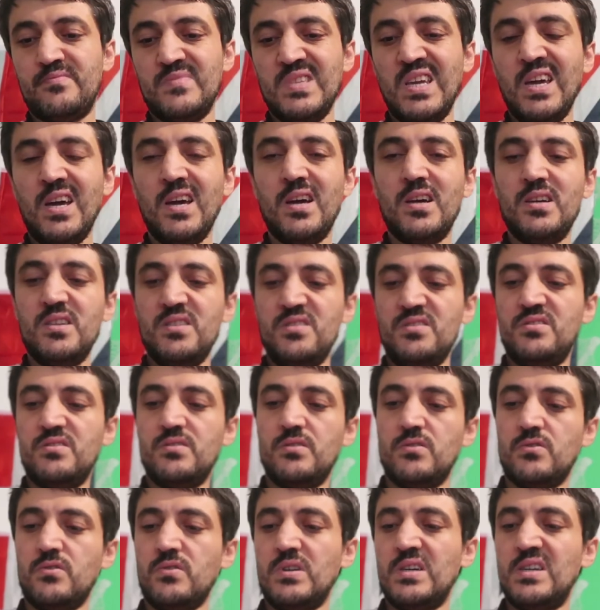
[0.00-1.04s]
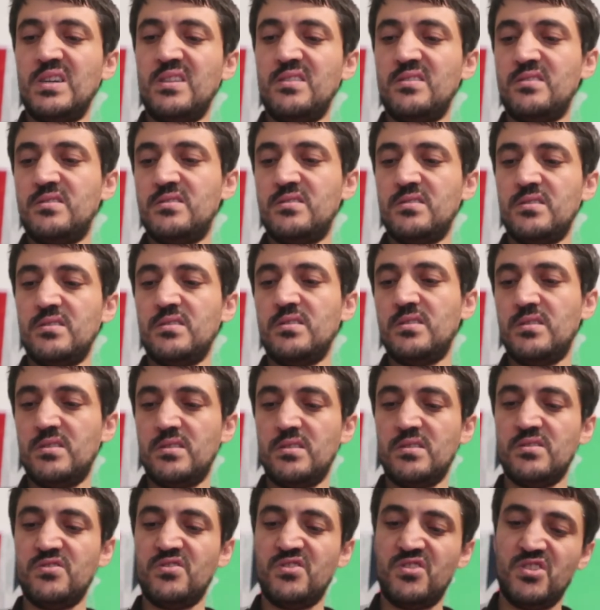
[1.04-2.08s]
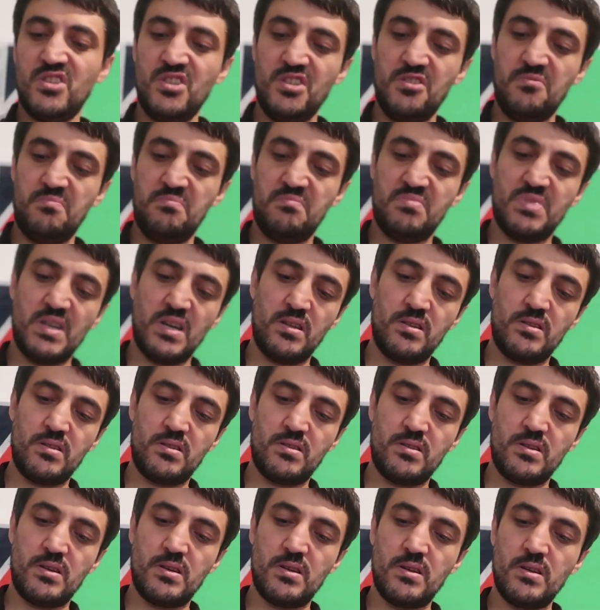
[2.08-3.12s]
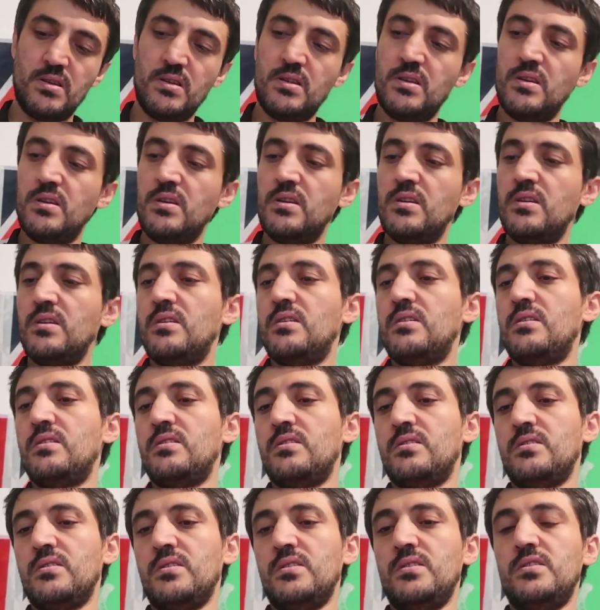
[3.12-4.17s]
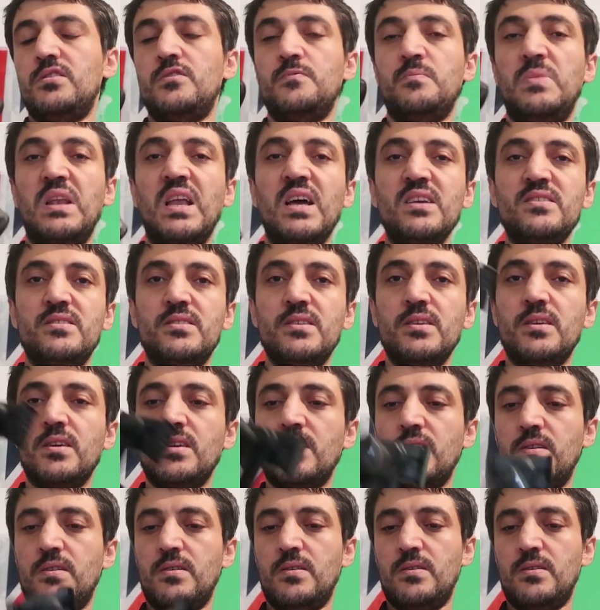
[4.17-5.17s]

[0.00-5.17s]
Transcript: yeah, it's quite cheap, and it's plastic.